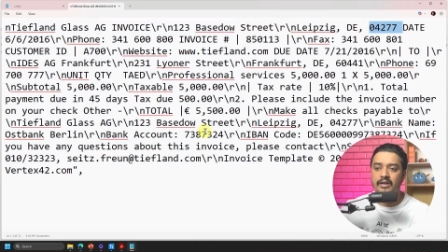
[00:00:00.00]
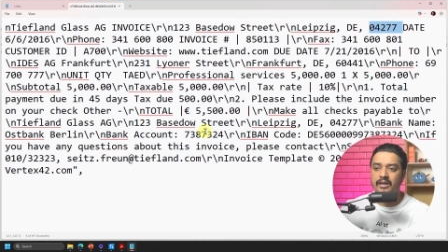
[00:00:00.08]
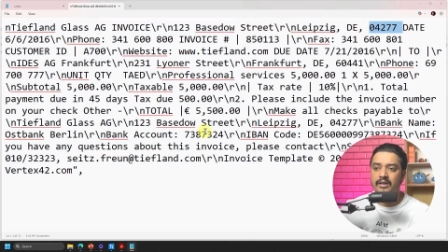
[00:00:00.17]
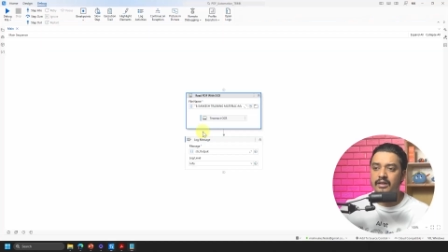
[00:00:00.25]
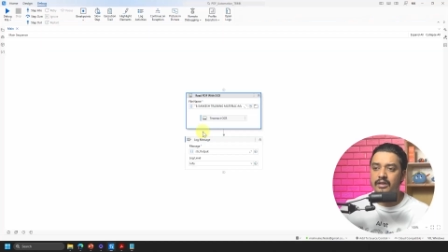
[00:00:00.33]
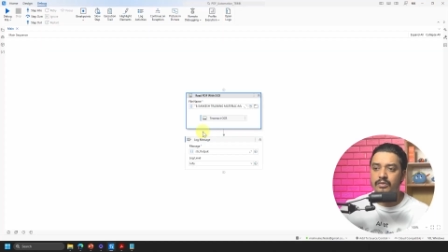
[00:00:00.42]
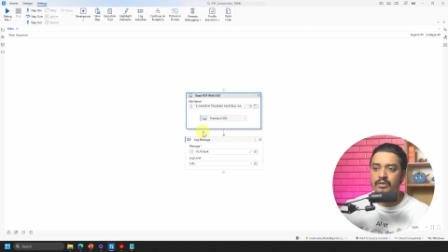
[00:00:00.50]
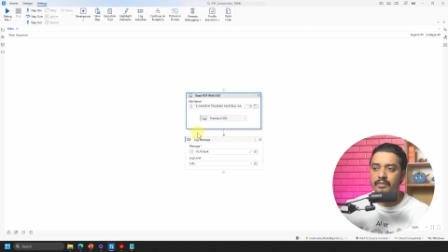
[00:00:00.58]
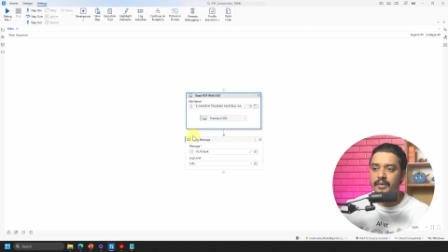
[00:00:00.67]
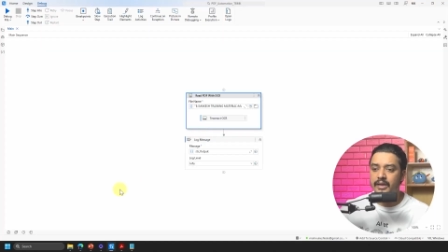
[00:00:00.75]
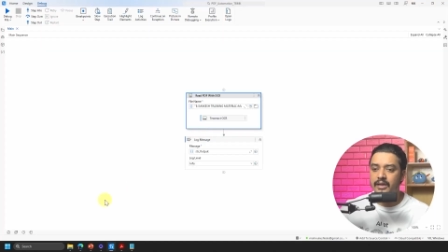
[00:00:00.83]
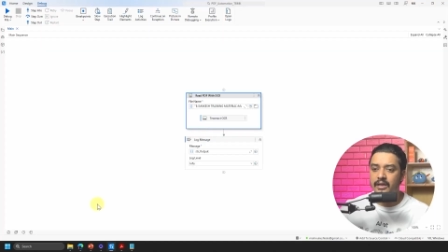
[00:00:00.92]
I think it was a
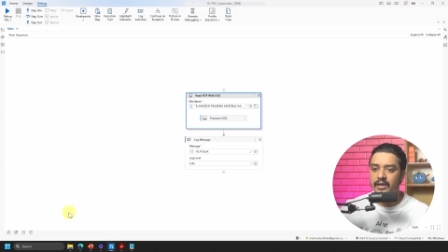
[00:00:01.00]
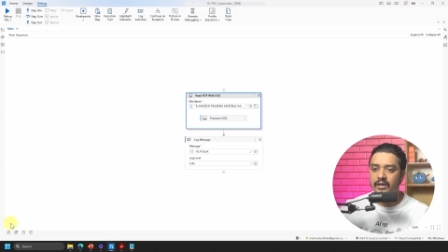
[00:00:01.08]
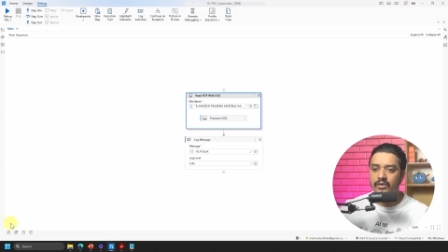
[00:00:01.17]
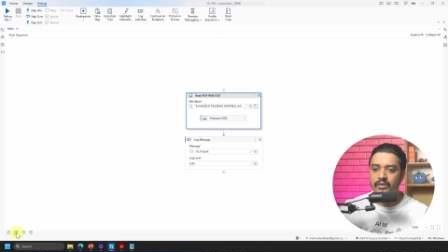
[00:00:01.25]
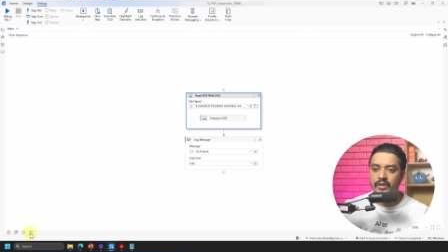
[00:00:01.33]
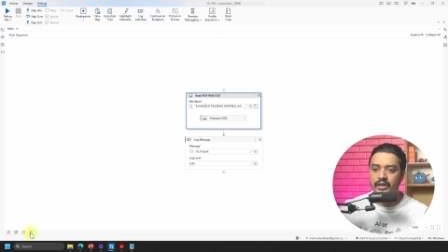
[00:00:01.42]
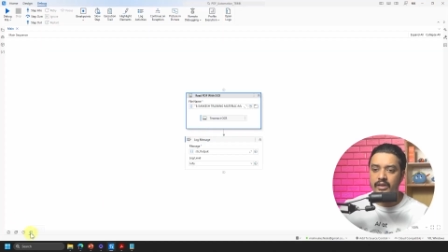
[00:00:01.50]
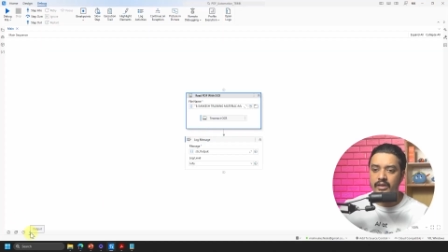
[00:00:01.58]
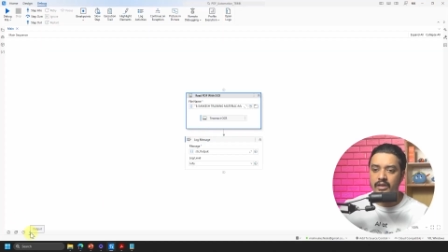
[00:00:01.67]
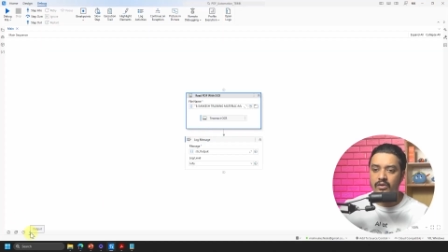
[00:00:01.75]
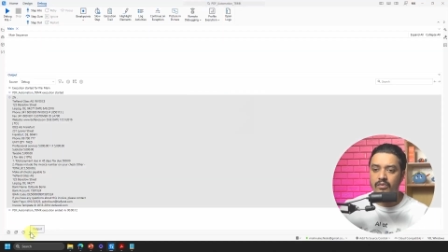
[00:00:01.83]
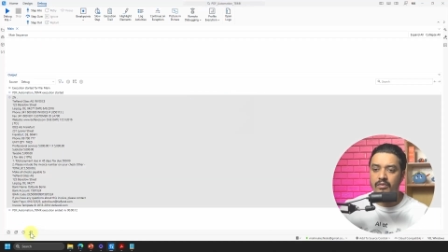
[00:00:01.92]
bit clear to read in
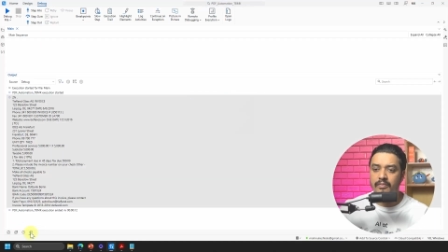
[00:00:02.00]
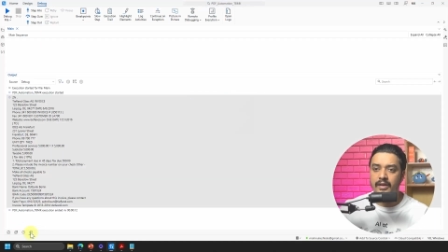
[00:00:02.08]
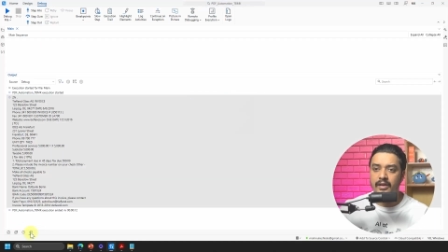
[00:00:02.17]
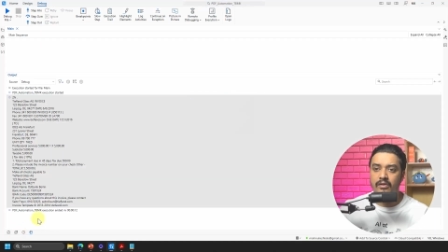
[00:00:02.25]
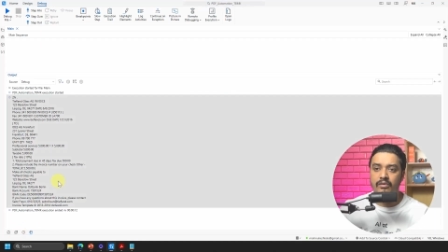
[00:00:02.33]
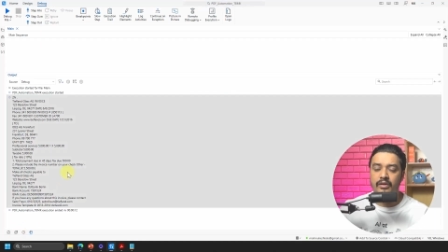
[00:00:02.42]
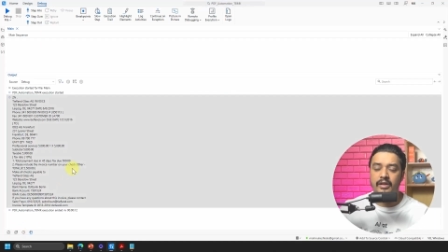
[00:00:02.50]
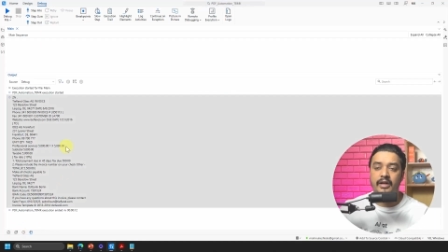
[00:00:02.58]
the output panel only.